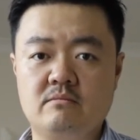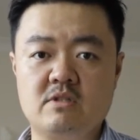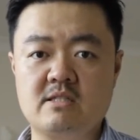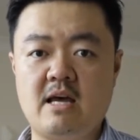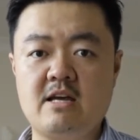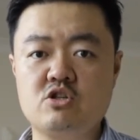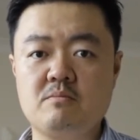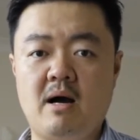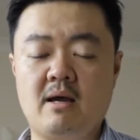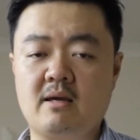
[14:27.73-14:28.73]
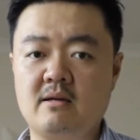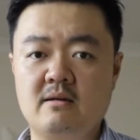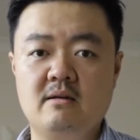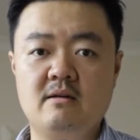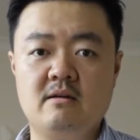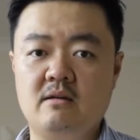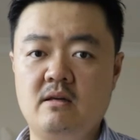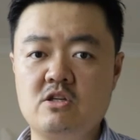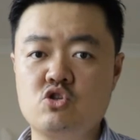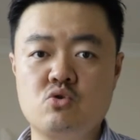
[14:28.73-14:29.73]
stage mic,
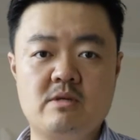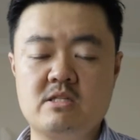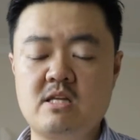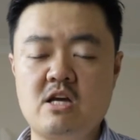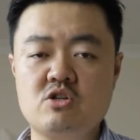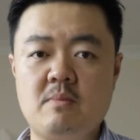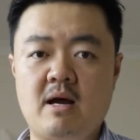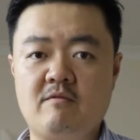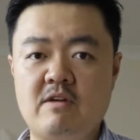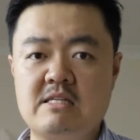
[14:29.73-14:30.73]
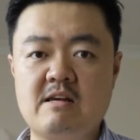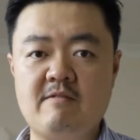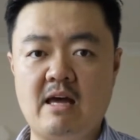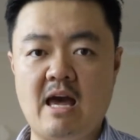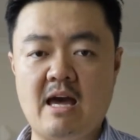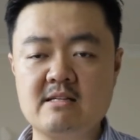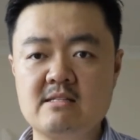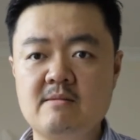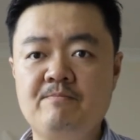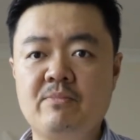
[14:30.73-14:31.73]
instrument stage mic
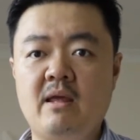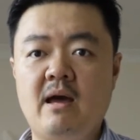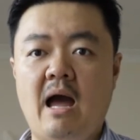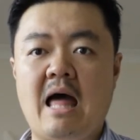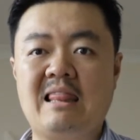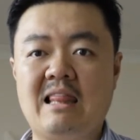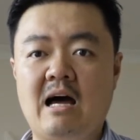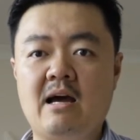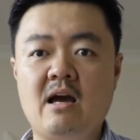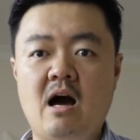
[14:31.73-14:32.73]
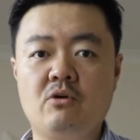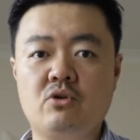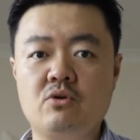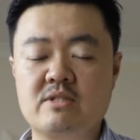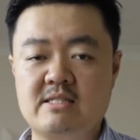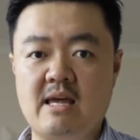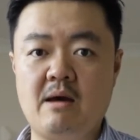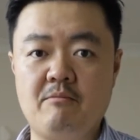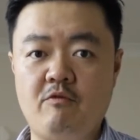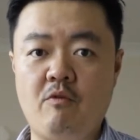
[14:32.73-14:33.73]
V7X and Line Audio
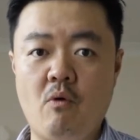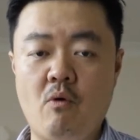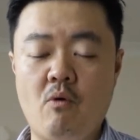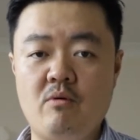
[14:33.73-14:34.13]
CM4.